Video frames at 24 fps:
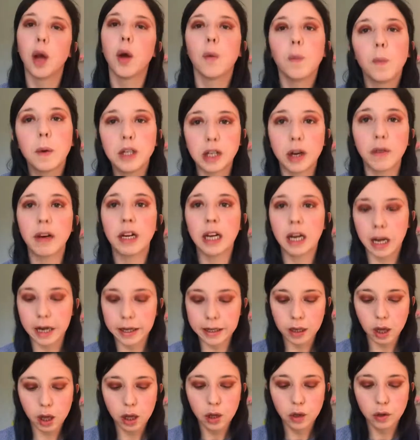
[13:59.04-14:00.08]
which I really
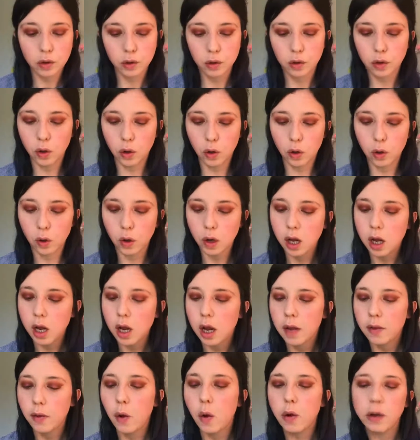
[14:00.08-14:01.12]
like. So
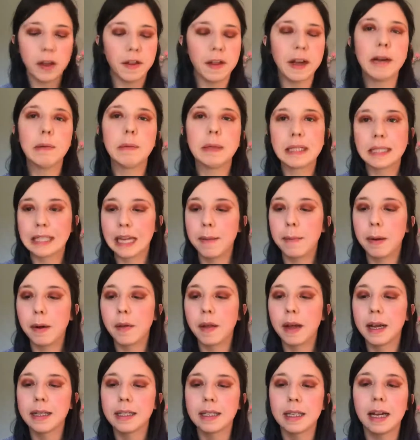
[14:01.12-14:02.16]
the only thing I will say about
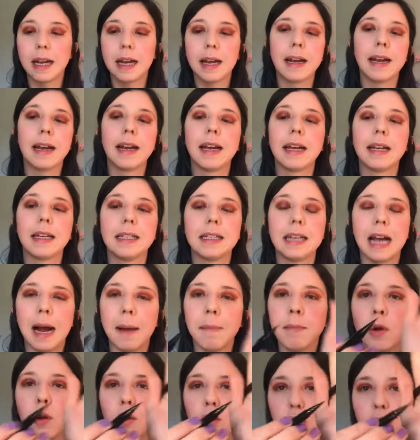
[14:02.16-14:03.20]
this is
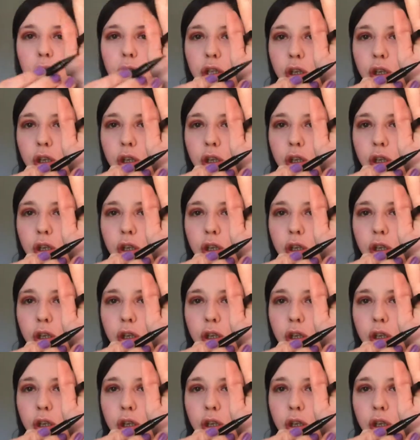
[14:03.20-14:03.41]
I'm not too